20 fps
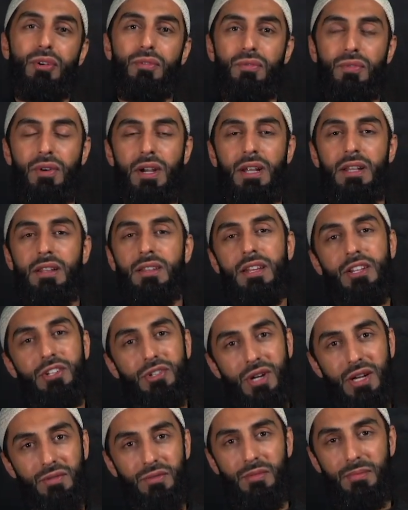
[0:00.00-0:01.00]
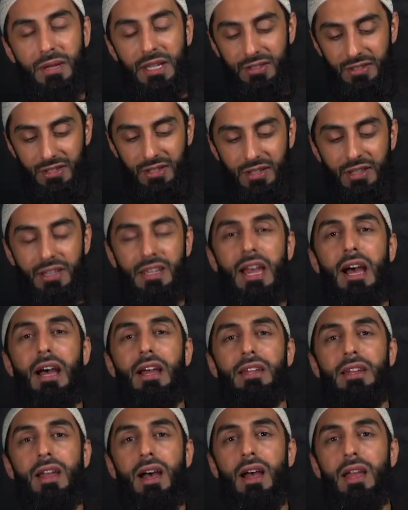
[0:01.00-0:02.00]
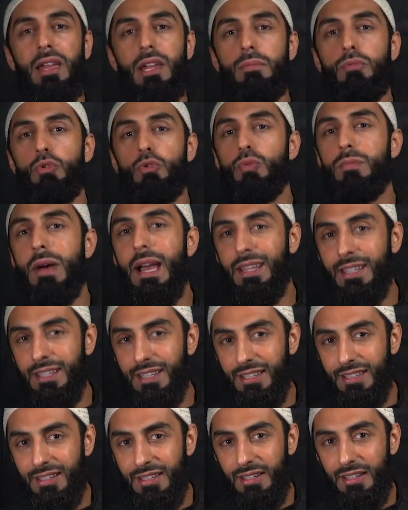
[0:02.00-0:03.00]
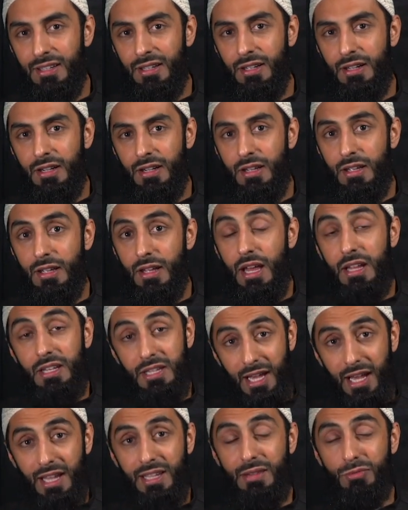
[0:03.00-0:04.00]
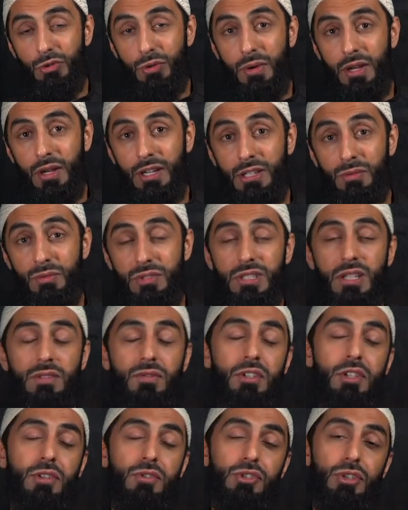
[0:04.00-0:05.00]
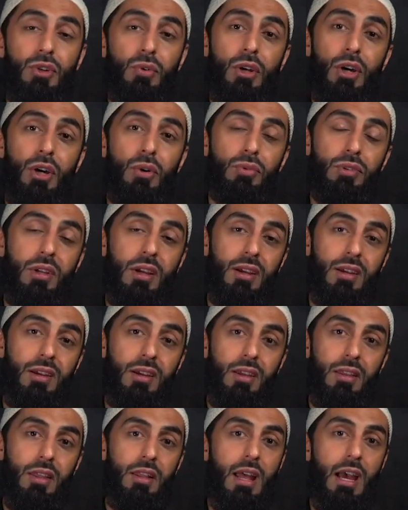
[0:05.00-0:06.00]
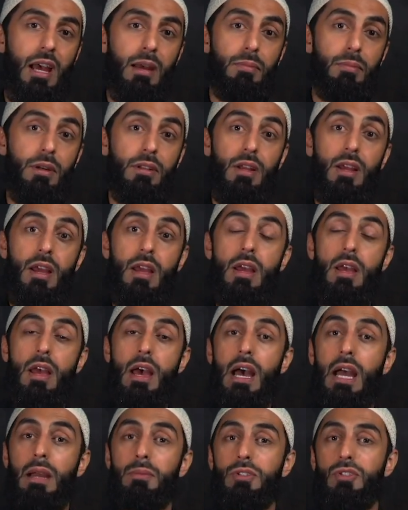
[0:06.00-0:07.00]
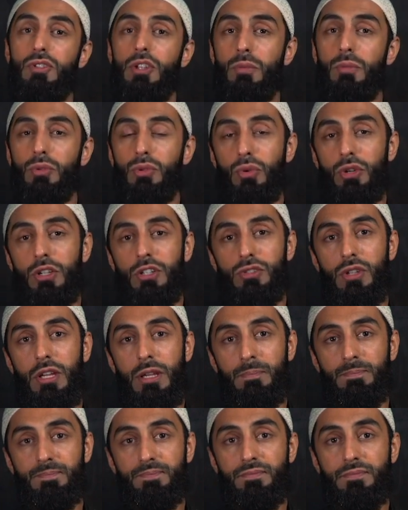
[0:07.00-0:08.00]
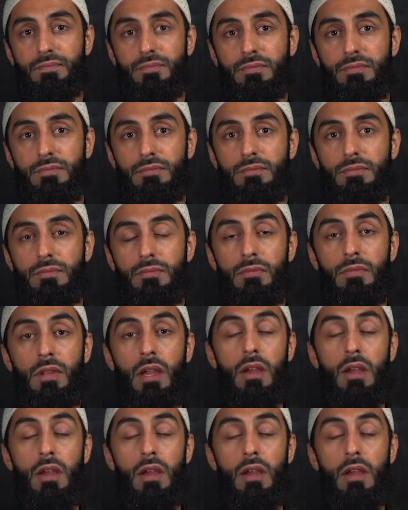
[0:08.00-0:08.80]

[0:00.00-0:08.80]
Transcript: friend and travel mate, Yahya ibn Ma'in. And Yahya ibn Ma'in was 7 years older than Ahmad. Ahmad stopped talking to him.